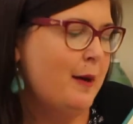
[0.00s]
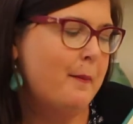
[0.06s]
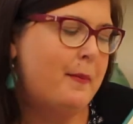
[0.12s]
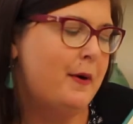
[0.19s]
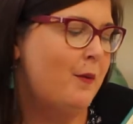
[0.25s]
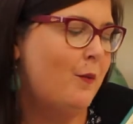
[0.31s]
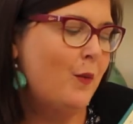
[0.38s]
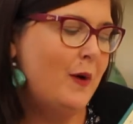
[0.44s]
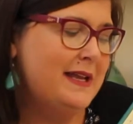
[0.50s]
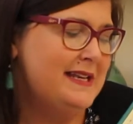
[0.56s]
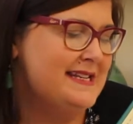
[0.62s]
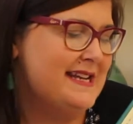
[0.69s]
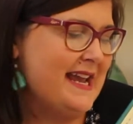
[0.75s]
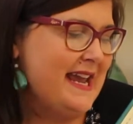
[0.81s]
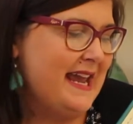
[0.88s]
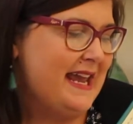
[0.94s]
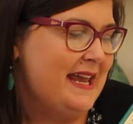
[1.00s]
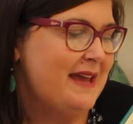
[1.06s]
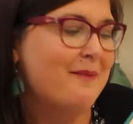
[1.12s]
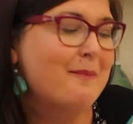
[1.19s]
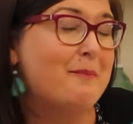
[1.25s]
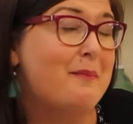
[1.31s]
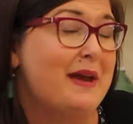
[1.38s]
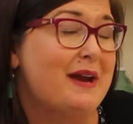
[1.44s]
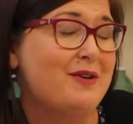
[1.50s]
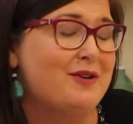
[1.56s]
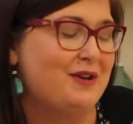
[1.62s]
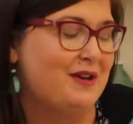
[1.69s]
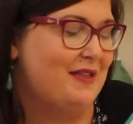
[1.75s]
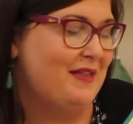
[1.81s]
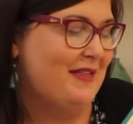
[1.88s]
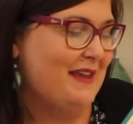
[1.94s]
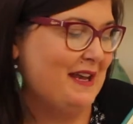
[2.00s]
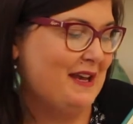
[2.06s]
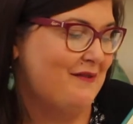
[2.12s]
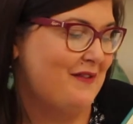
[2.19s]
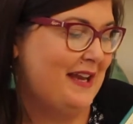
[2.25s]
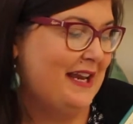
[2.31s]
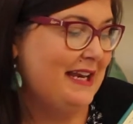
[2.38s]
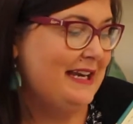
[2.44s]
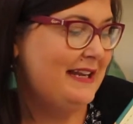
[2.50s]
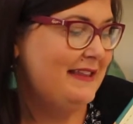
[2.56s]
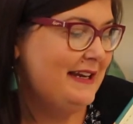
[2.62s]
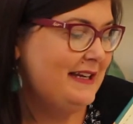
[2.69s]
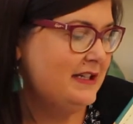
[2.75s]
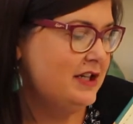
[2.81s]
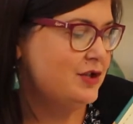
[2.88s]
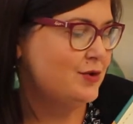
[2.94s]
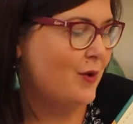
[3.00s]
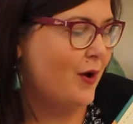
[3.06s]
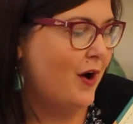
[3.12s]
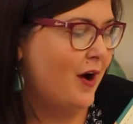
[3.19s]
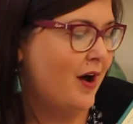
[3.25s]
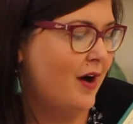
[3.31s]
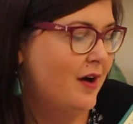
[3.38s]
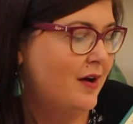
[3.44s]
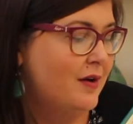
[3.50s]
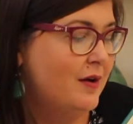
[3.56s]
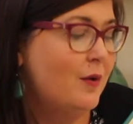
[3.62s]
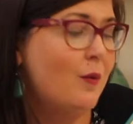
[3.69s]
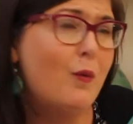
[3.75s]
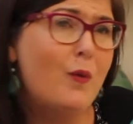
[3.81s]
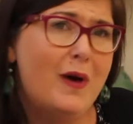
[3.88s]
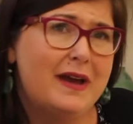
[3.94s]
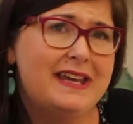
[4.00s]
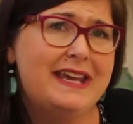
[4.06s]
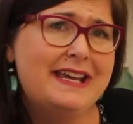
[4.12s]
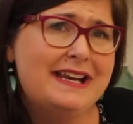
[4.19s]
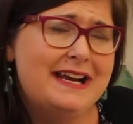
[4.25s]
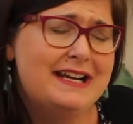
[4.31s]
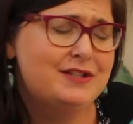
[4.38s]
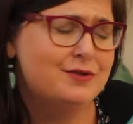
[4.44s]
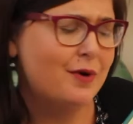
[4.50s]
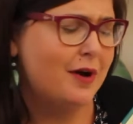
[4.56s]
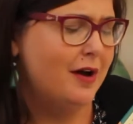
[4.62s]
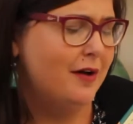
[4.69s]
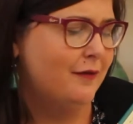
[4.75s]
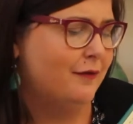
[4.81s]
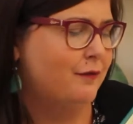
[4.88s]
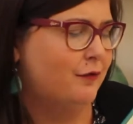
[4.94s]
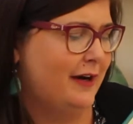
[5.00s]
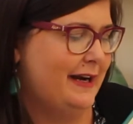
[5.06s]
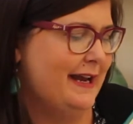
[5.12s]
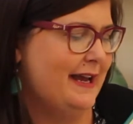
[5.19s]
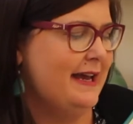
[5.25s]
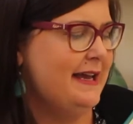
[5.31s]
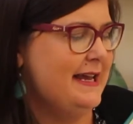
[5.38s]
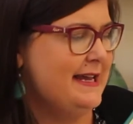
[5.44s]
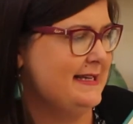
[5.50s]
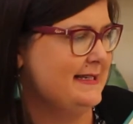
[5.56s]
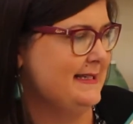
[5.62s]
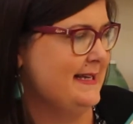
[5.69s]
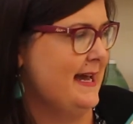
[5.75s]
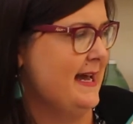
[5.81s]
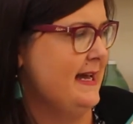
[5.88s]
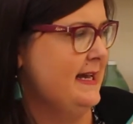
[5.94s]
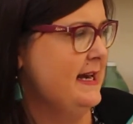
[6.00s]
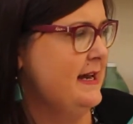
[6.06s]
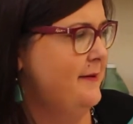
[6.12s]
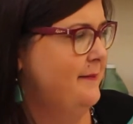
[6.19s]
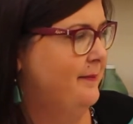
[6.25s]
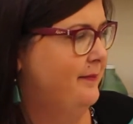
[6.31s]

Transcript: But one day, Bear couldn't think of anything to draw. "What can I draw, Frida?" he said.